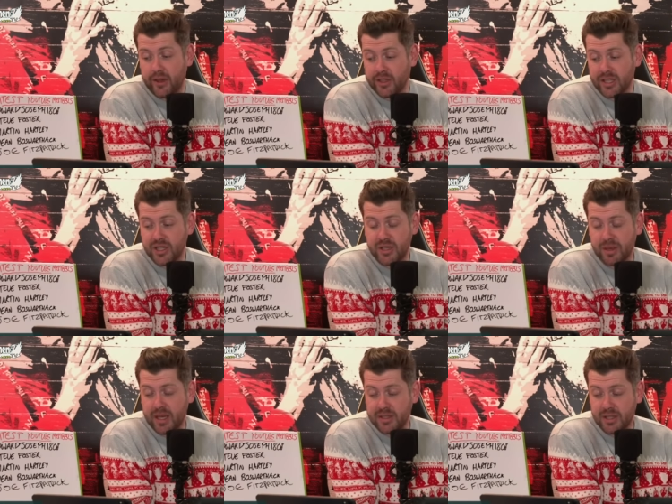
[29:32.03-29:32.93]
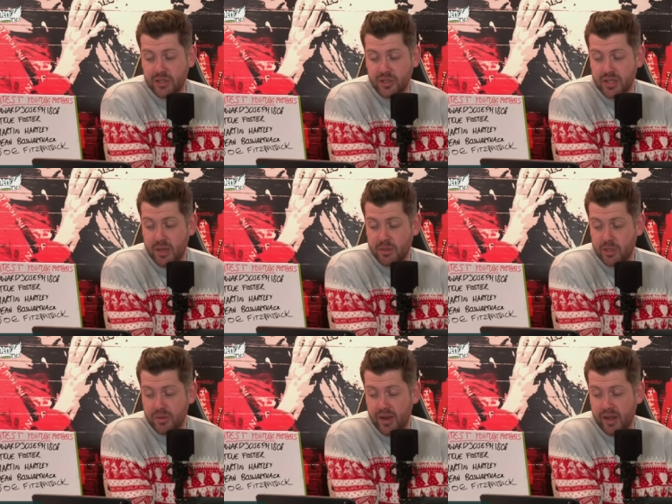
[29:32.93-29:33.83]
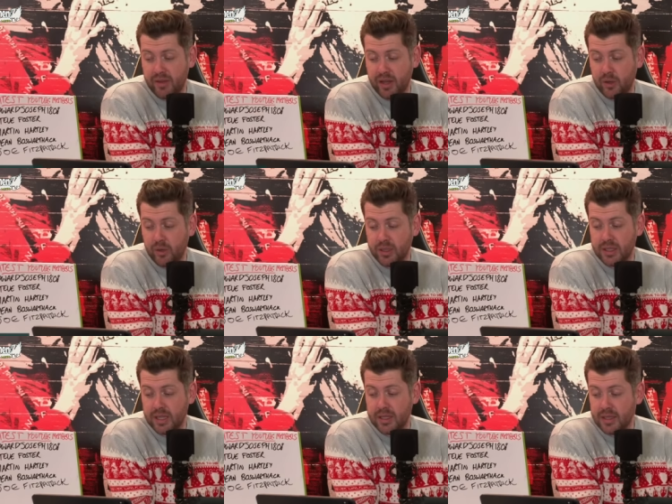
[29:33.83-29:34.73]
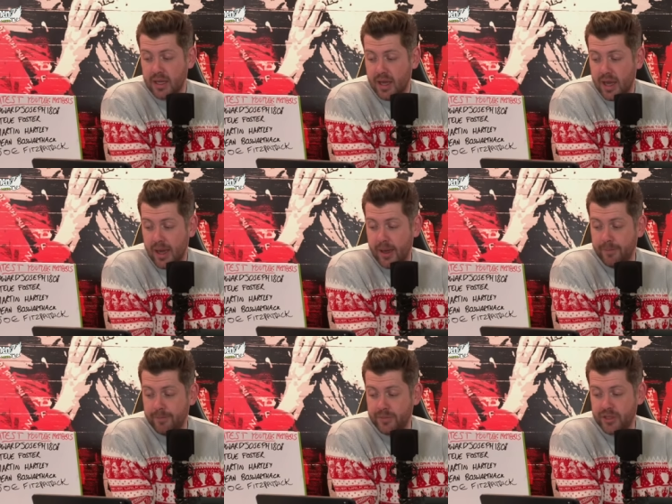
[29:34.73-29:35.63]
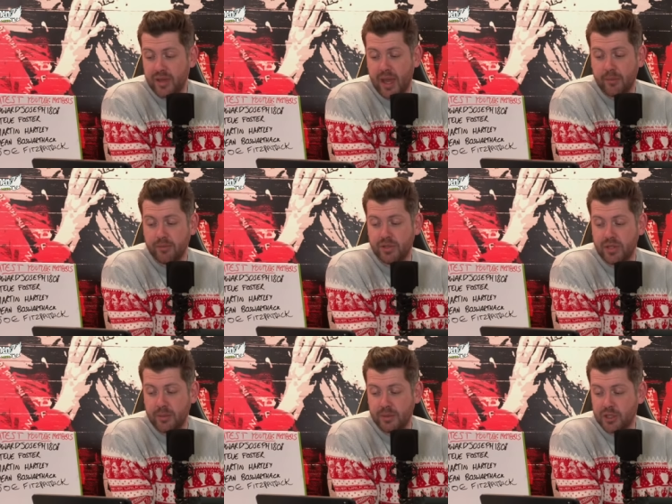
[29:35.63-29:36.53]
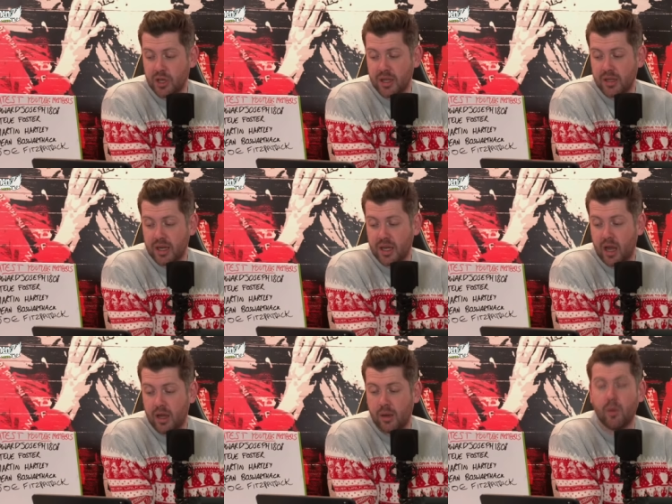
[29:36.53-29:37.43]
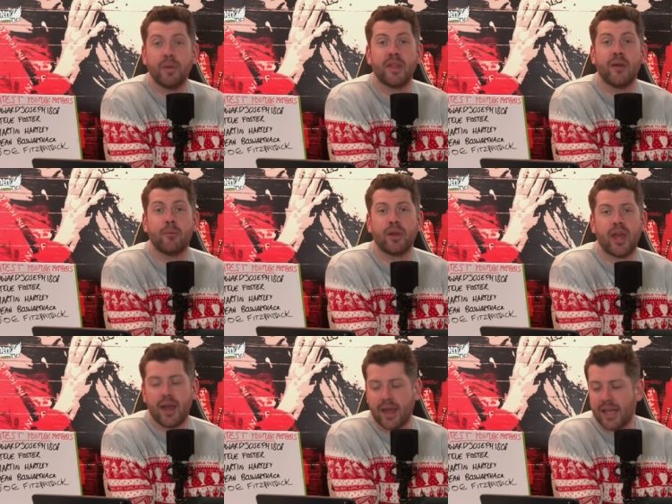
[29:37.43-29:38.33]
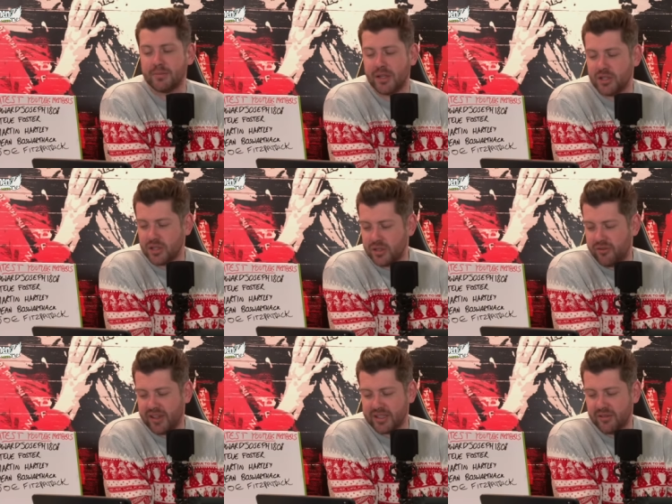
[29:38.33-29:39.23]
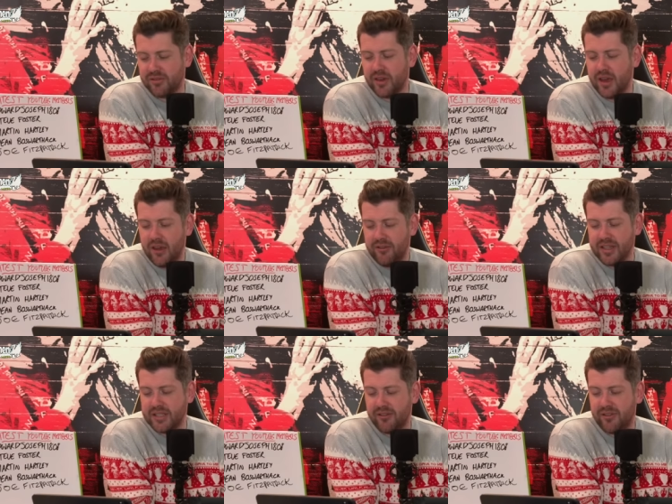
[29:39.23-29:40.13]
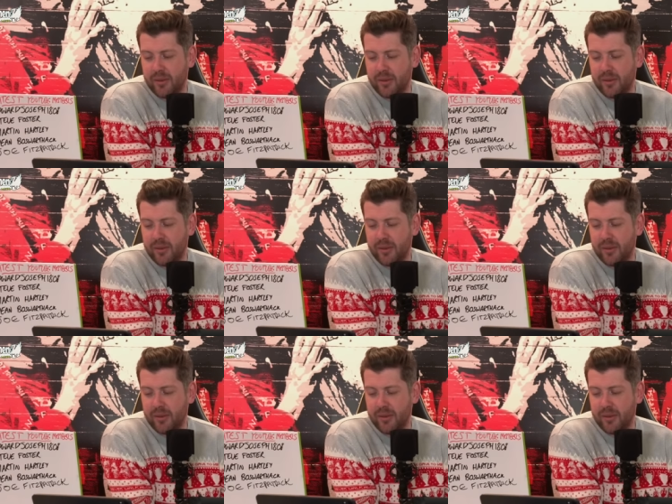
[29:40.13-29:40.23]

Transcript: Costa Simicast this Sunday, which would be very, very cool indeed. So yeah, I'm deeply sorry that I won't be there, but yeah, as mentioned, festive Tory